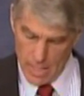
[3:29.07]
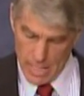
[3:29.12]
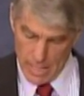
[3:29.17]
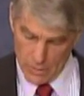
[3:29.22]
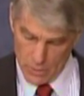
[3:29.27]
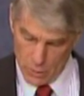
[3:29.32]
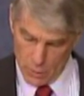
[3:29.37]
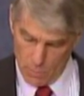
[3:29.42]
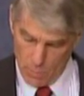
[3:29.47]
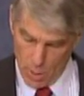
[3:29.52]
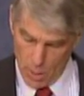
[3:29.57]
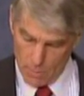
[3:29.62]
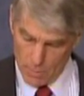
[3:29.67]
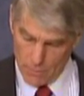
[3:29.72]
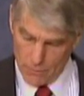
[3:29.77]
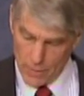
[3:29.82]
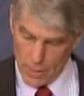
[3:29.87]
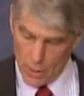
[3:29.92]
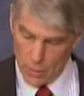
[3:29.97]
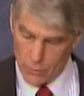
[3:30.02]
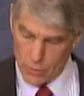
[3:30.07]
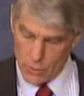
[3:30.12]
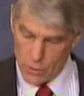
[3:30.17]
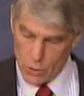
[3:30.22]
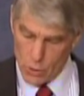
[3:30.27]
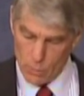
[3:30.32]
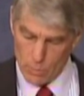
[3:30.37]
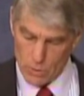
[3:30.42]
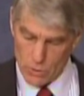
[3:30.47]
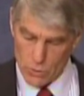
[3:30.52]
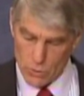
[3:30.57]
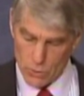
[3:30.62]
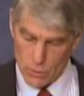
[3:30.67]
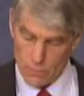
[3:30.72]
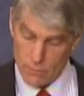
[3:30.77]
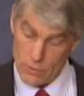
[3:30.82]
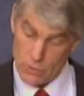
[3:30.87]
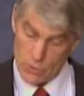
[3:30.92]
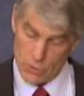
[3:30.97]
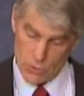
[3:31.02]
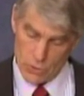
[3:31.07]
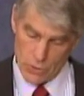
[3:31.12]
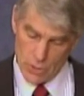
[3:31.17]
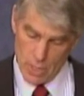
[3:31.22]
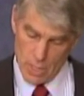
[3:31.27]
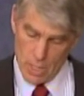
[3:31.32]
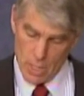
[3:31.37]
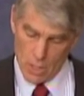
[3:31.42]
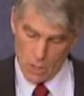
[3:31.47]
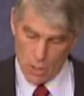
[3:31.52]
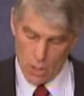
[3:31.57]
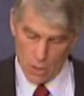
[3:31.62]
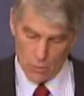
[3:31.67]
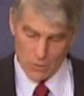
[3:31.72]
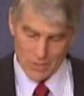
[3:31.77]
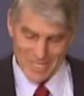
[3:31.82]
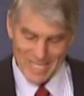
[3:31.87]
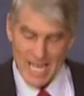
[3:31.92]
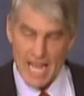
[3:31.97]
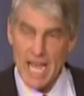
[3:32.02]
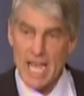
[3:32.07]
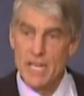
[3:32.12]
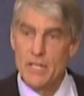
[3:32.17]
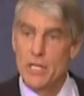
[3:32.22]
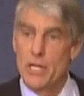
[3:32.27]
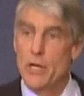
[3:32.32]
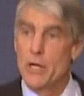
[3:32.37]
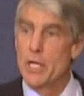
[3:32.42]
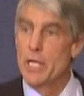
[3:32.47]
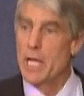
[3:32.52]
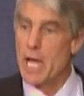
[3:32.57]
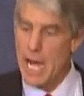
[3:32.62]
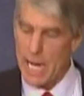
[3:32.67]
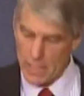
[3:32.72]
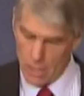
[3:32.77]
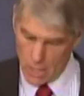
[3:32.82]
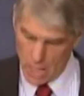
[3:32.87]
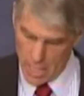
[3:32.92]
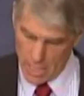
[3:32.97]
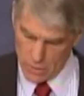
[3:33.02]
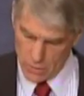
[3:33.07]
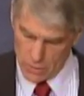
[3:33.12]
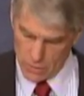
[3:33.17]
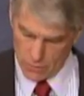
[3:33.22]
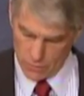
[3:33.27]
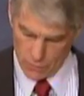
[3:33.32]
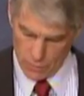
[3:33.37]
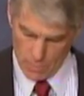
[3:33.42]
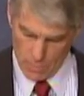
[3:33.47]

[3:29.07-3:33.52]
and the Department of Health and Human Services called the Dietary Guidelines for